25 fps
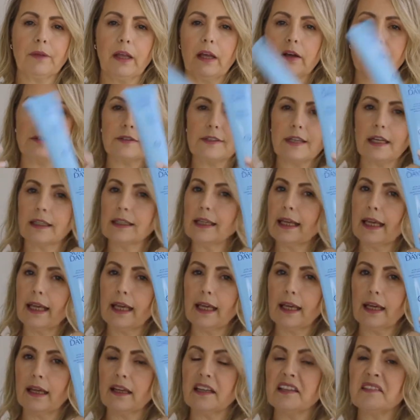Our sun
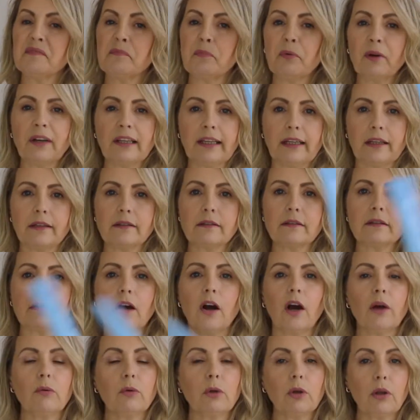care is brilliant.
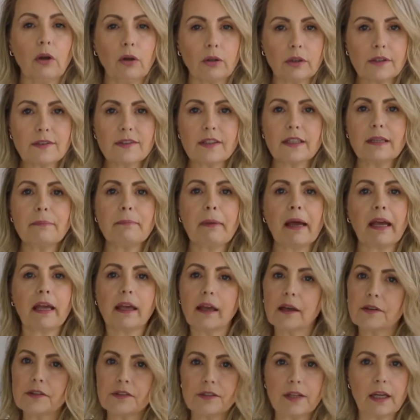I will honestly
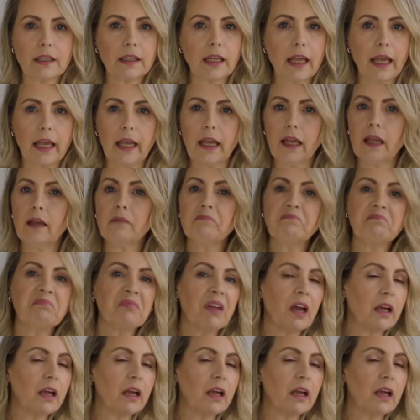back our sun care